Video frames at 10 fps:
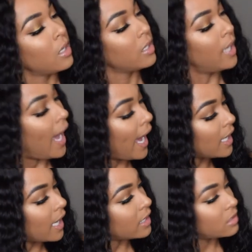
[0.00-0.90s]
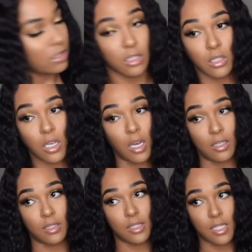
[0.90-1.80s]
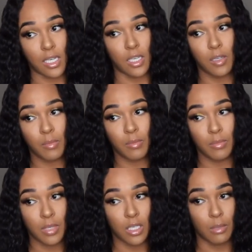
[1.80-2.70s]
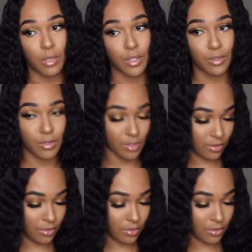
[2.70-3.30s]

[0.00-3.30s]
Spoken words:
the highlights look all the same in the bundles.